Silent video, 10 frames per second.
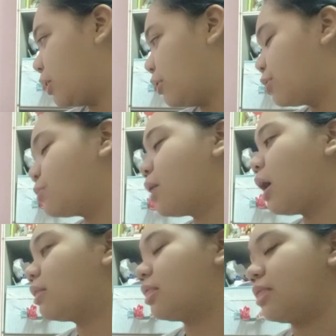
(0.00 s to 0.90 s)
kayo
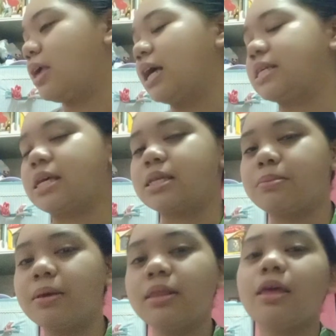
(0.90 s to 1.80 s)
throughout the
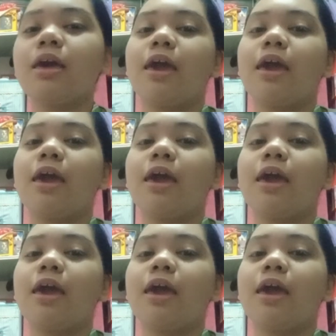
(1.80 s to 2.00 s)
assessment,